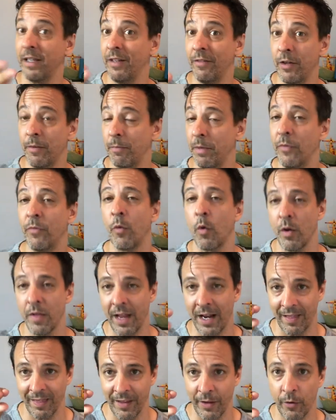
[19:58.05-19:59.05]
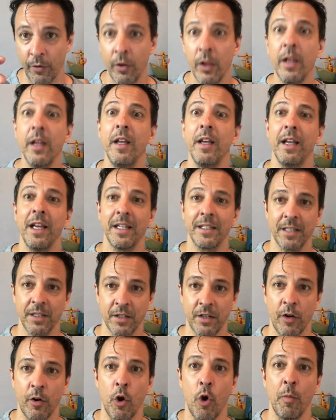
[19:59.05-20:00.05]
Even before that a little, it has to
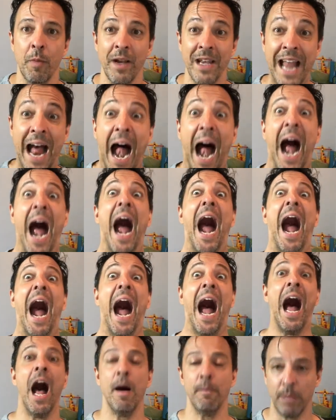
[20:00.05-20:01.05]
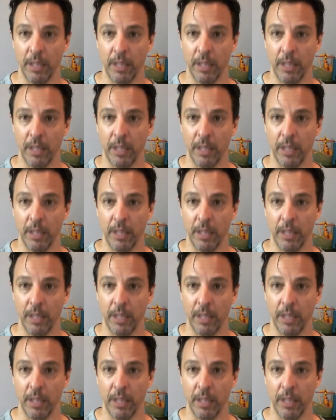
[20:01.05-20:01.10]
start opening, not ha,